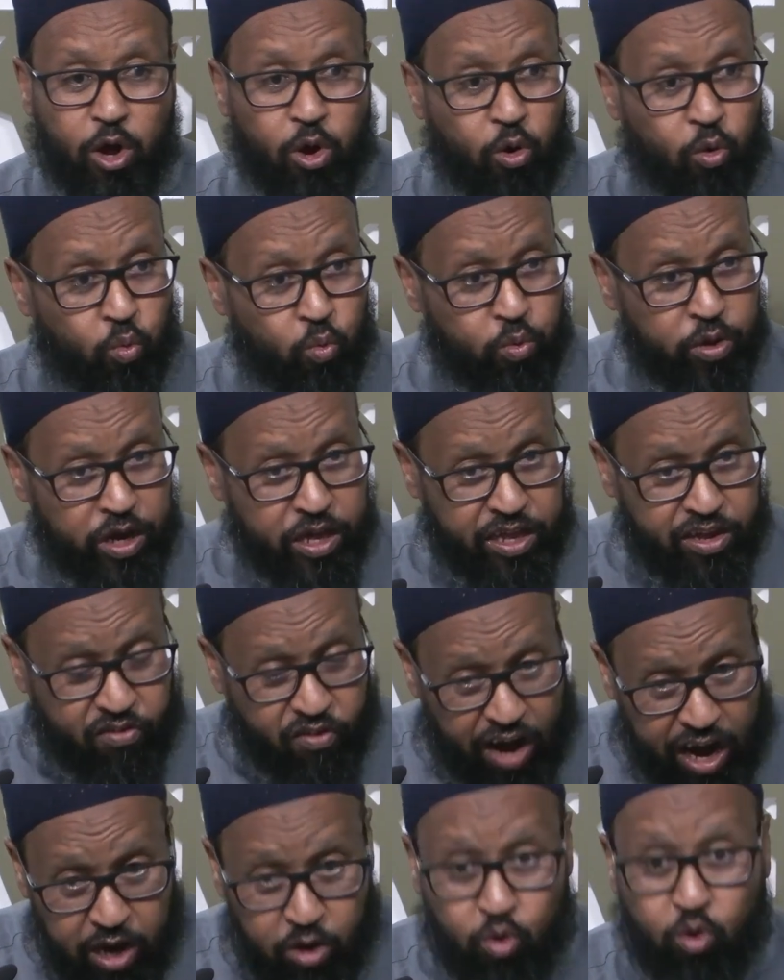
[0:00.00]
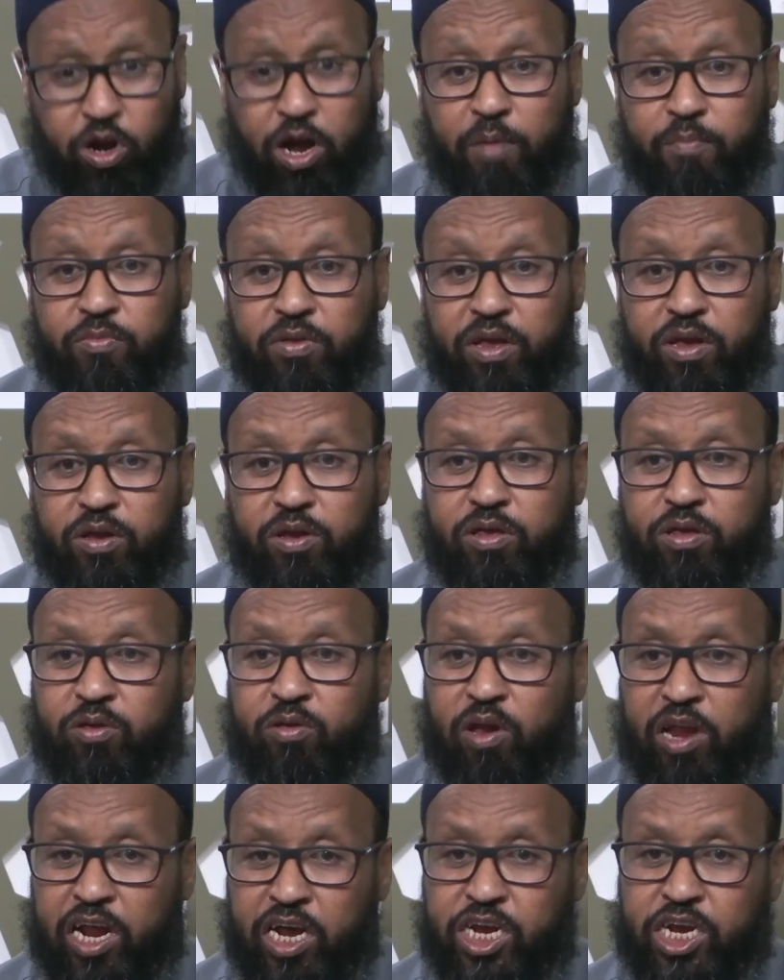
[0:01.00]
We try to come to the
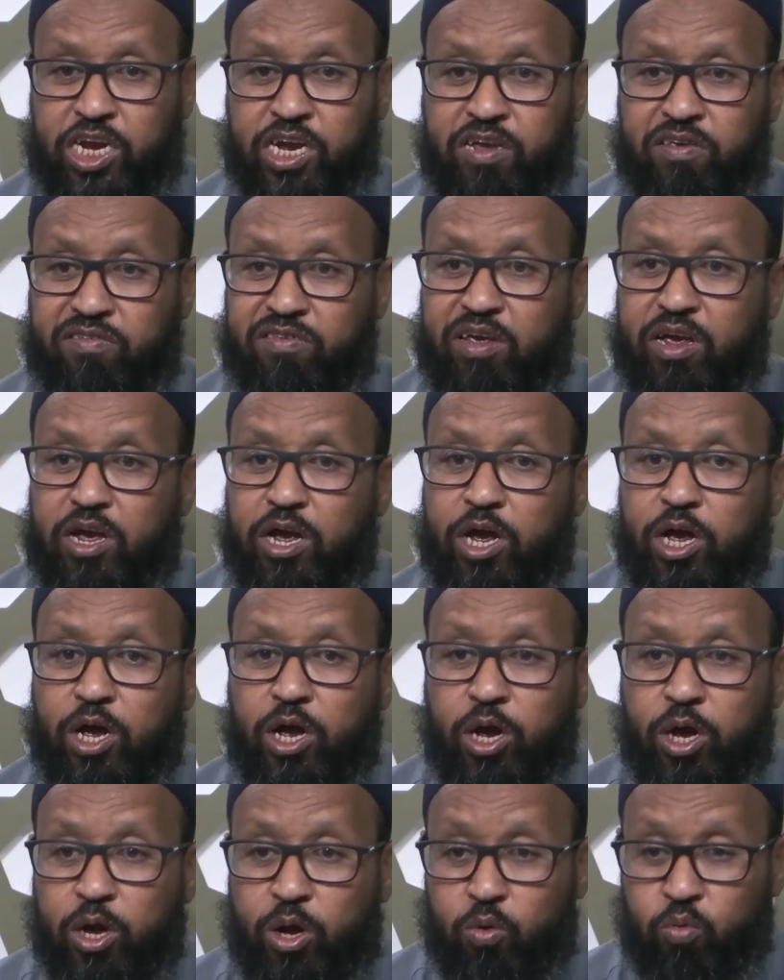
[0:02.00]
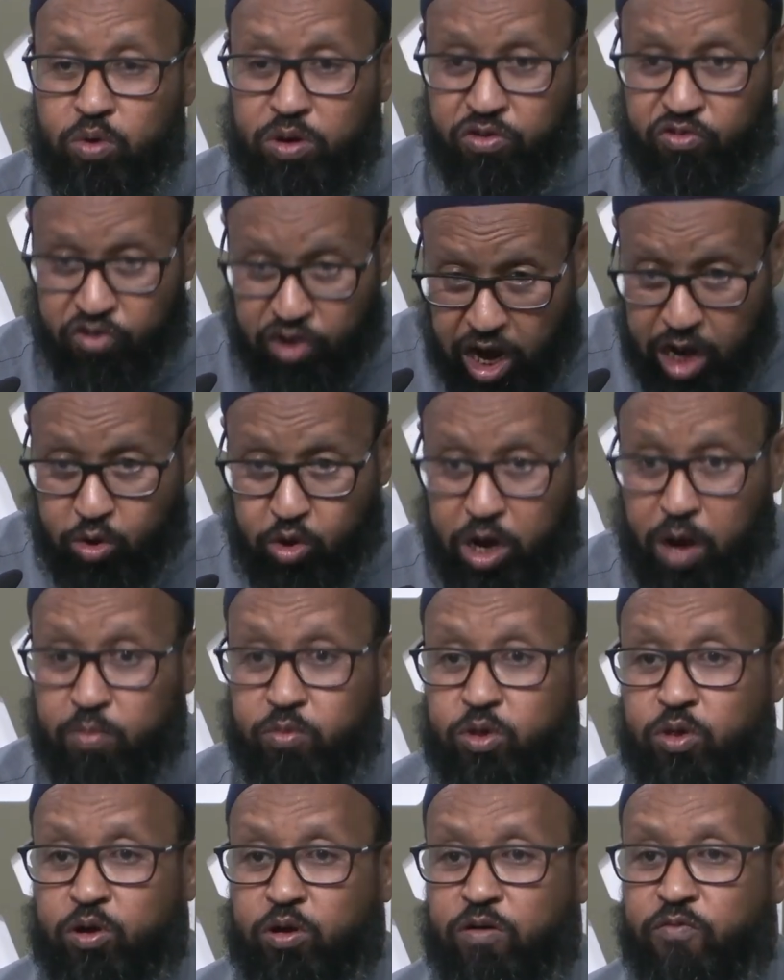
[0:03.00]
lectures. We try to come to
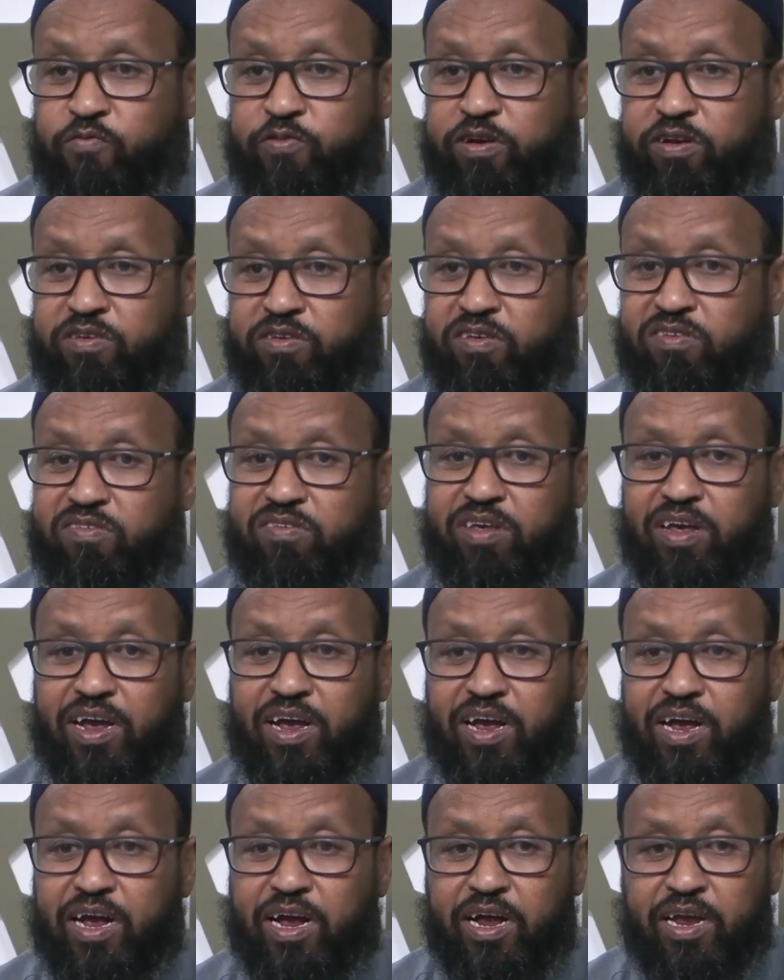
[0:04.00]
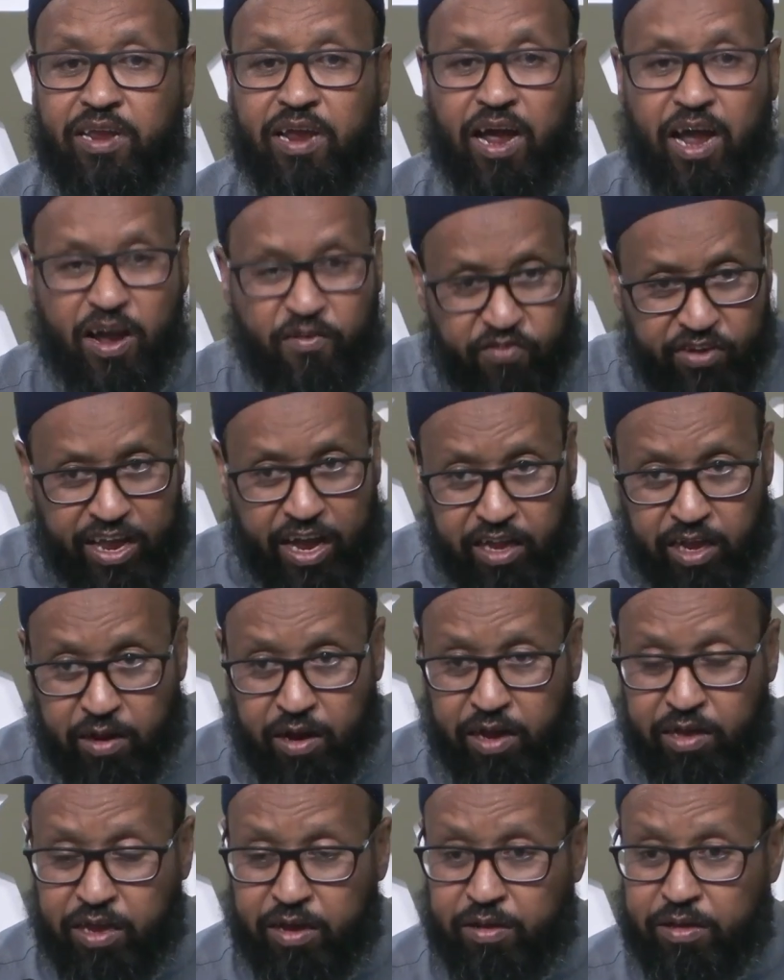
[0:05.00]
the conferences. The effort that
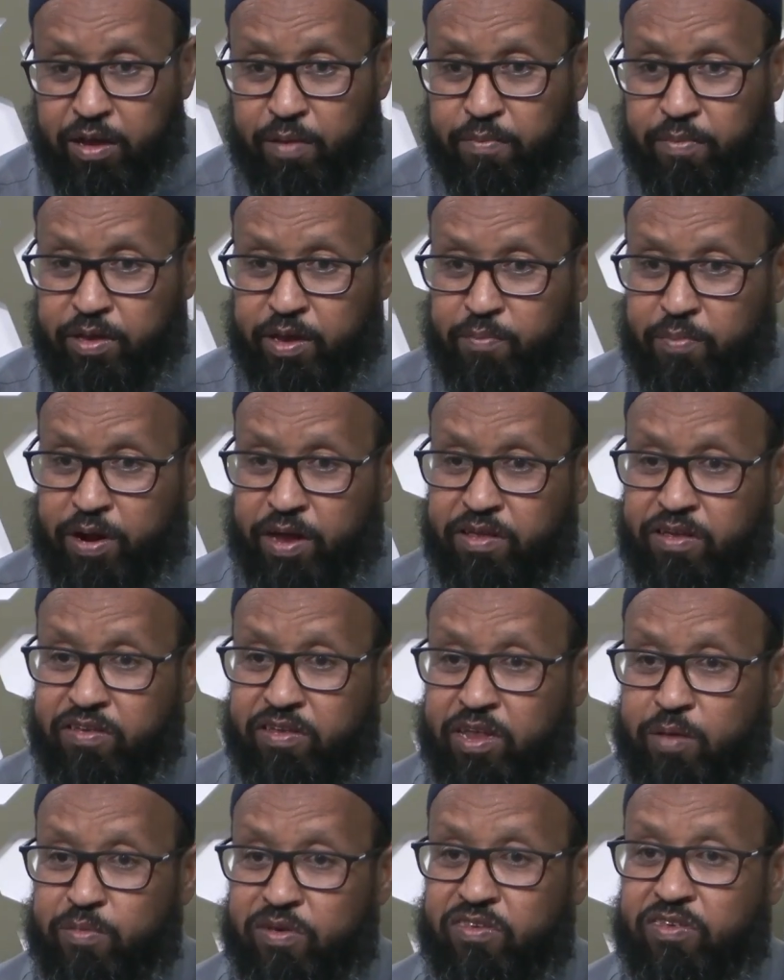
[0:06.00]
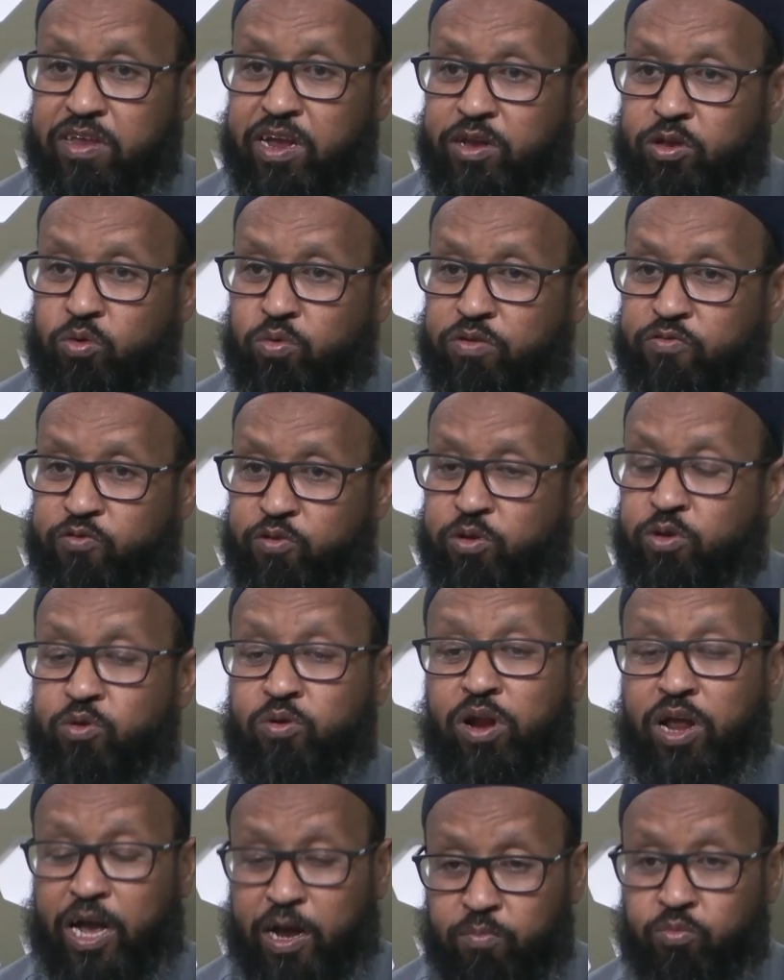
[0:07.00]
the brothers in the masjid are doing for you,
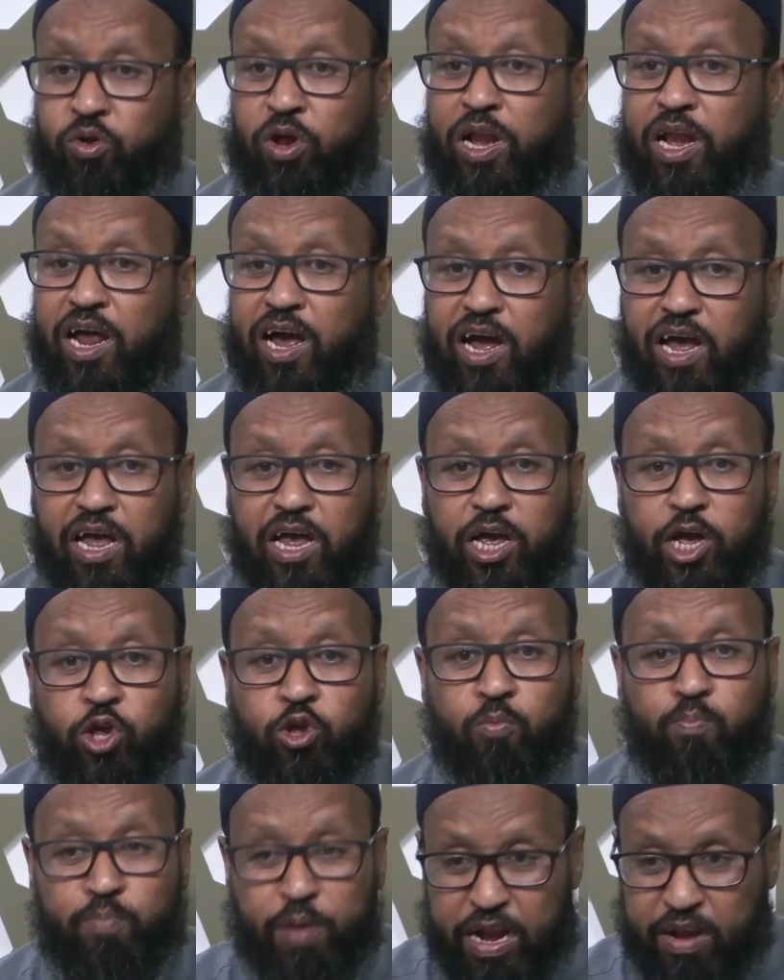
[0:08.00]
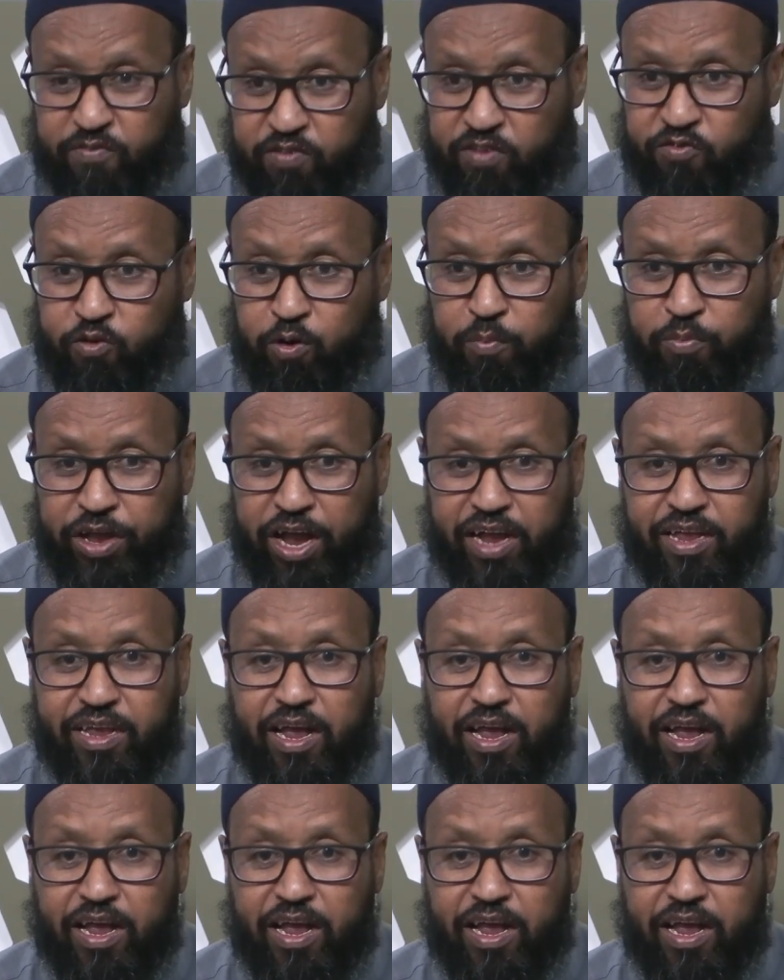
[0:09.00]
alhamdulillah, you benefit from that.